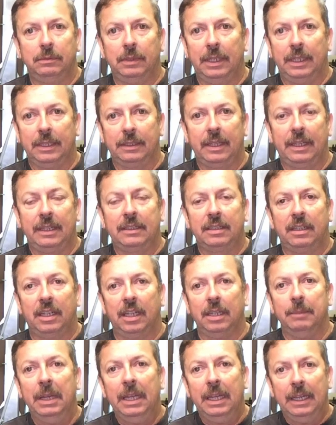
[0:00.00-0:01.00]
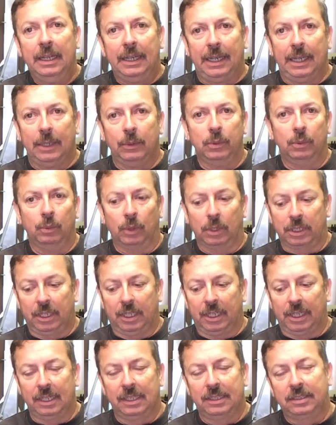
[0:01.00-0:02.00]
at that time. I would work
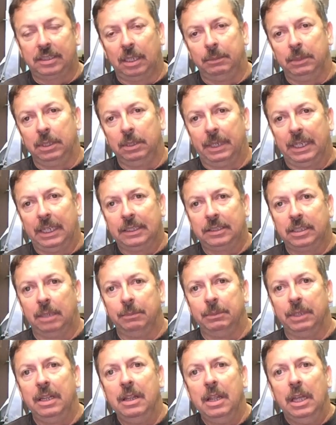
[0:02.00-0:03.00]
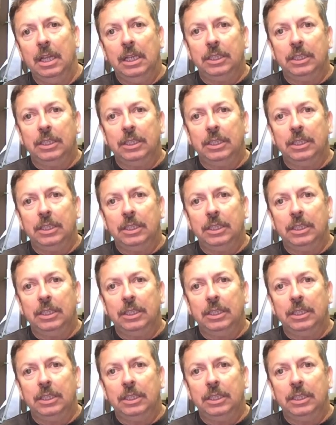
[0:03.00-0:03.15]
on it assembly by assembly.